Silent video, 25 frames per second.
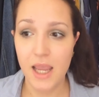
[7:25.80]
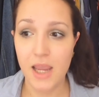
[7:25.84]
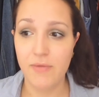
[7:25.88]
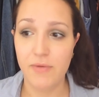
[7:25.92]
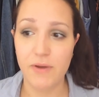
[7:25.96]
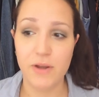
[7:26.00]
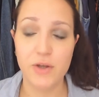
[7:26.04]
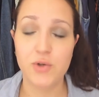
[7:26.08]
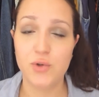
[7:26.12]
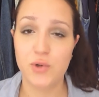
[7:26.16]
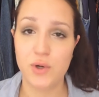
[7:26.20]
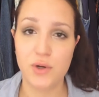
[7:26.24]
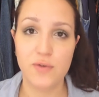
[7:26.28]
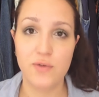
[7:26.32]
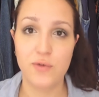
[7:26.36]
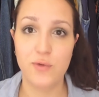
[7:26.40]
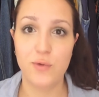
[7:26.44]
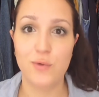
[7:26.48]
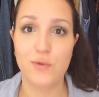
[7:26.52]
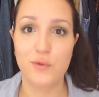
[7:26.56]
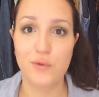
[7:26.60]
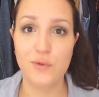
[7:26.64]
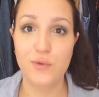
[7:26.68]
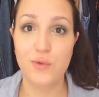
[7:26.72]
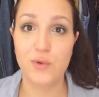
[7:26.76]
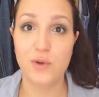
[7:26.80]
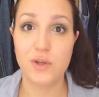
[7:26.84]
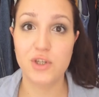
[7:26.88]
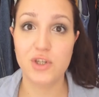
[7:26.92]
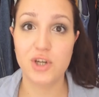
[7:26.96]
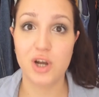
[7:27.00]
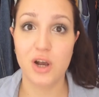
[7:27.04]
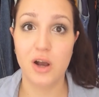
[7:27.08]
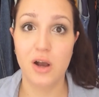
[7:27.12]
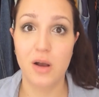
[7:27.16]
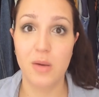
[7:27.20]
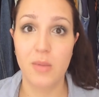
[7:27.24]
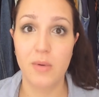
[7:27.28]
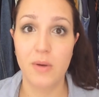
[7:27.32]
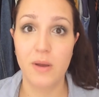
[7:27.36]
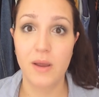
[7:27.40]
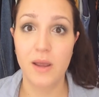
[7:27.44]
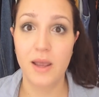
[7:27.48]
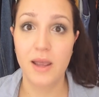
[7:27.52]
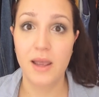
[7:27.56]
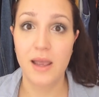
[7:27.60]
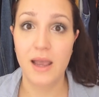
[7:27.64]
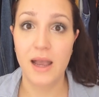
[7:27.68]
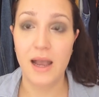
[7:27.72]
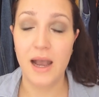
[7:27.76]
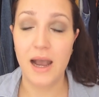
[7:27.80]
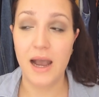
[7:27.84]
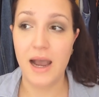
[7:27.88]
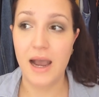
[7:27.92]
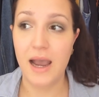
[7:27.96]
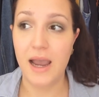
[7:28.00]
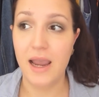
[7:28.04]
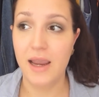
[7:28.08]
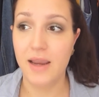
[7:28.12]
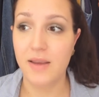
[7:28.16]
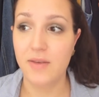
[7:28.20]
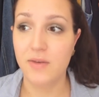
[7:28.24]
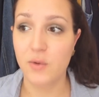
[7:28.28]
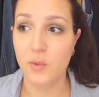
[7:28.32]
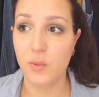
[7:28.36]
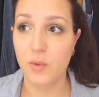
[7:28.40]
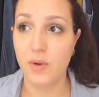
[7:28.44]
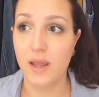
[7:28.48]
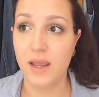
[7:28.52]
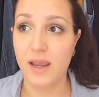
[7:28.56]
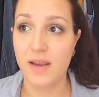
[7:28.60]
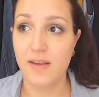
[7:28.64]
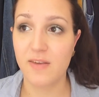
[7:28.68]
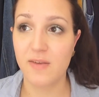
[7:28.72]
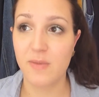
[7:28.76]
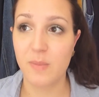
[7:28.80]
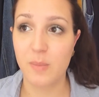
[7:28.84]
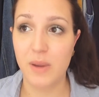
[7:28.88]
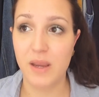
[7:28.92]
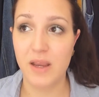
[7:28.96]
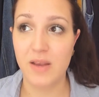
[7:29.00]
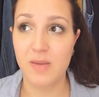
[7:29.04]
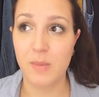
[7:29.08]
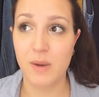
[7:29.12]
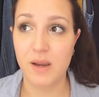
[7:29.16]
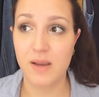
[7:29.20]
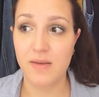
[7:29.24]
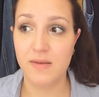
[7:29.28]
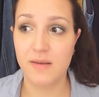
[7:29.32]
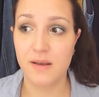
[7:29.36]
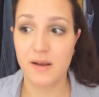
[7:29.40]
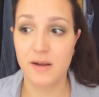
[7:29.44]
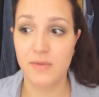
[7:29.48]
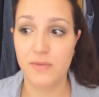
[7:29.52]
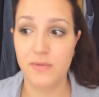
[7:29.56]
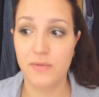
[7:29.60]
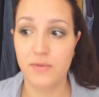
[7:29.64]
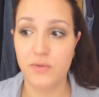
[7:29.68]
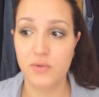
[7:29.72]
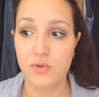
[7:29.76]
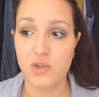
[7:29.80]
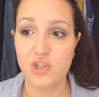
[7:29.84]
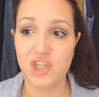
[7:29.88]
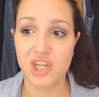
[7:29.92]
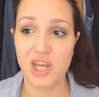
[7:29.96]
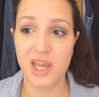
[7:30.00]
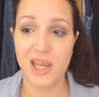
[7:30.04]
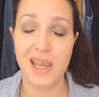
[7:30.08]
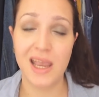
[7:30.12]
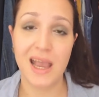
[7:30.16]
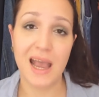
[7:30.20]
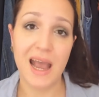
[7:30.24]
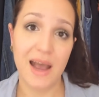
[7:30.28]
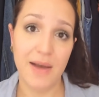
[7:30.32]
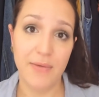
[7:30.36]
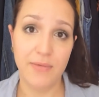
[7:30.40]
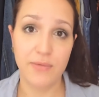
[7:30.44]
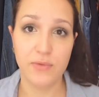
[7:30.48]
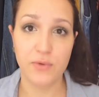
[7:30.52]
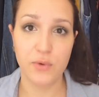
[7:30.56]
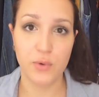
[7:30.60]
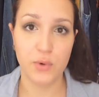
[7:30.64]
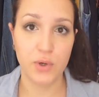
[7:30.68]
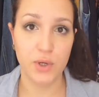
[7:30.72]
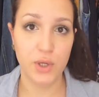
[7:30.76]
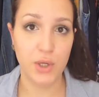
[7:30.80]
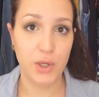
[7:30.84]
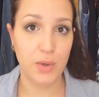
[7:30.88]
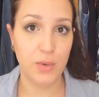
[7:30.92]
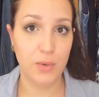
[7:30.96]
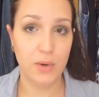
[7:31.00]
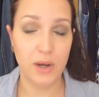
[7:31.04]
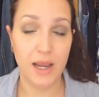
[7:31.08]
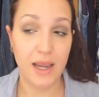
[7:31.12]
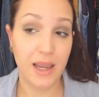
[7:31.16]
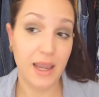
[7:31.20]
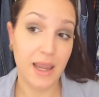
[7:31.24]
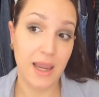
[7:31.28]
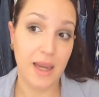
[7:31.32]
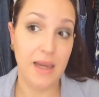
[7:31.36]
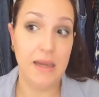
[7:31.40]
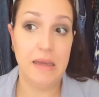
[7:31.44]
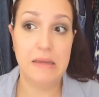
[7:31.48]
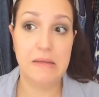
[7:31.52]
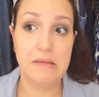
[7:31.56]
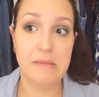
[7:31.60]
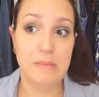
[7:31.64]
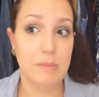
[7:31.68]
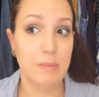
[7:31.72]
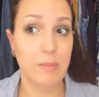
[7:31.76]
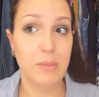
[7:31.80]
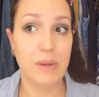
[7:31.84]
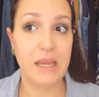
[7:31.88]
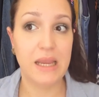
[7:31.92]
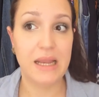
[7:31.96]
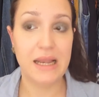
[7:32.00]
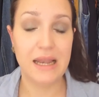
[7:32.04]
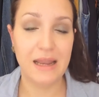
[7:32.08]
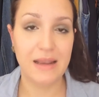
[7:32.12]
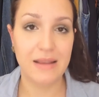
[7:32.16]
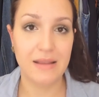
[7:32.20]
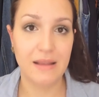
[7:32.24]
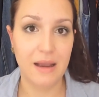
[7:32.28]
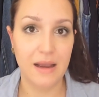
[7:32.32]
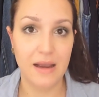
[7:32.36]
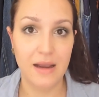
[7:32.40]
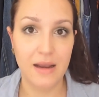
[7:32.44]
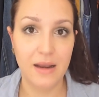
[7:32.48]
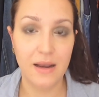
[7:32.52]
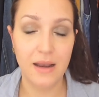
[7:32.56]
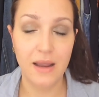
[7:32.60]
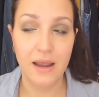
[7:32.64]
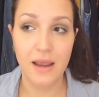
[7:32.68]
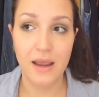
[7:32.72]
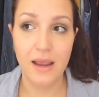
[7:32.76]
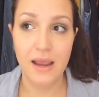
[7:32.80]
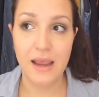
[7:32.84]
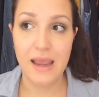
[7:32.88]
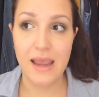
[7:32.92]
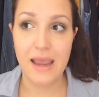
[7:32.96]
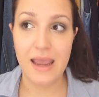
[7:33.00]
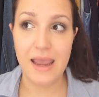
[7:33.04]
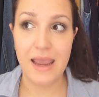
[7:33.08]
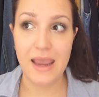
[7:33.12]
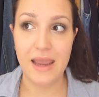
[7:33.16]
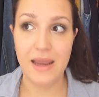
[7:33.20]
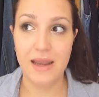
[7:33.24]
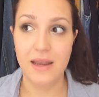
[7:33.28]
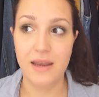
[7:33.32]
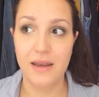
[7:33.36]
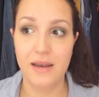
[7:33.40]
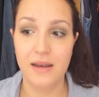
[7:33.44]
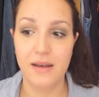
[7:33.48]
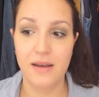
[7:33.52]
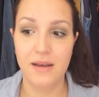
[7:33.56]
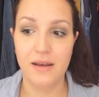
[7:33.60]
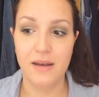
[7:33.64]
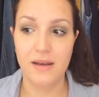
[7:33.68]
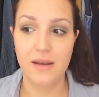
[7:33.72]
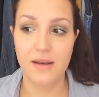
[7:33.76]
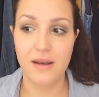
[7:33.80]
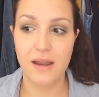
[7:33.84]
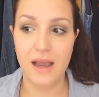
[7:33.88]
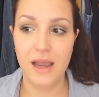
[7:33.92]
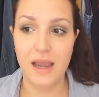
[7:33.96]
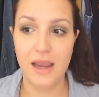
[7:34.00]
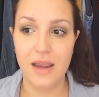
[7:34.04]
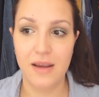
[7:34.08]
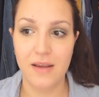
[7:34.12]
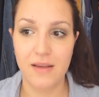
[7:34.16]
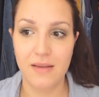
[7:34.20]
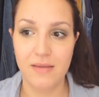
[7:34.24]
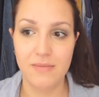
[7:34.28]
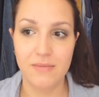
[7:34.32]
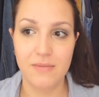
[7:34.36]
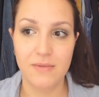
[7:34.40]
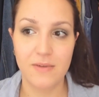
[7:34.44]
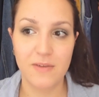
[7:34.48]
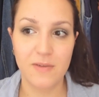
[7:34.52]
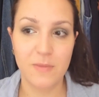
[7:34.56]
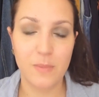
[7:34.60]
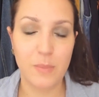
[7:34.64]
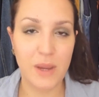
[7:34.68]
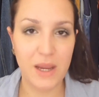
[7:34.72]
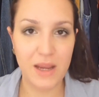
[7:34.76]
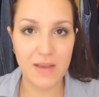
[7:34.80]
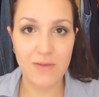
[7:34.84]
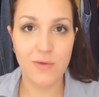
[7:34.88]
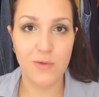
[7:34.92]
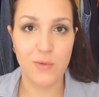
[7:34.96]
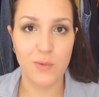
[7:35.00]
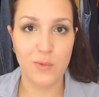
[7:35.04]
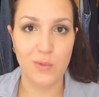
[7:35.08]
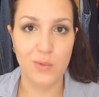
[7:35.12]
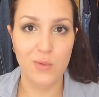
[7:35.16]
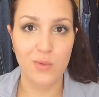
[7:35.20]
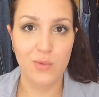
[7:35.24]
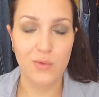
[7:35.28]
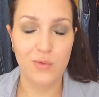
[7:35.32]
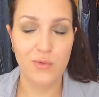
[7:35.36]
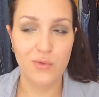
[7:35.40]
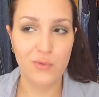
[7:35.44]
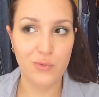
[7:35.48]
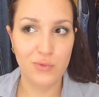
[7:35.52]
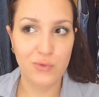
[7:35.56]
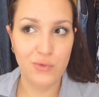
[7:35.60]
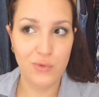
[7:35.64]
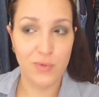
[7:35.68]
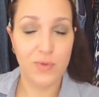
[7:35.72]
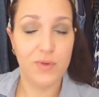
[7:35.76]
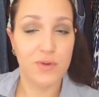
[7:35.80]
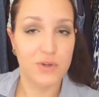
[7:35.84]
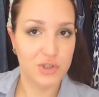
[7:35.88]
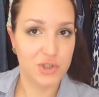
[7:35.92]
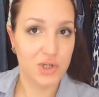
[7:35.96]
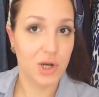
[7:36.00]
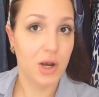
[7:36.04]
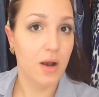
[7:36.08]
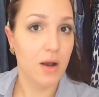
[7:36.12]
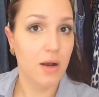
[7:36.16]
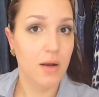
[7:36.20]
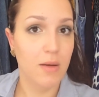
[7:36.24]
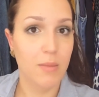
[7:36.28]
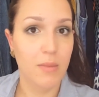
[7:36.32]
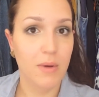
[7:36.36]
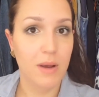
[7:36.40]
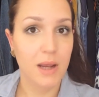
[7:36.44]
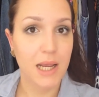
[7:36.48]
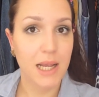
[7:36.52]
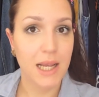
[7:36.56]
if I trust you to do a job, I don't expect myself to check after you. I hate being like that, and I expect you to do the job,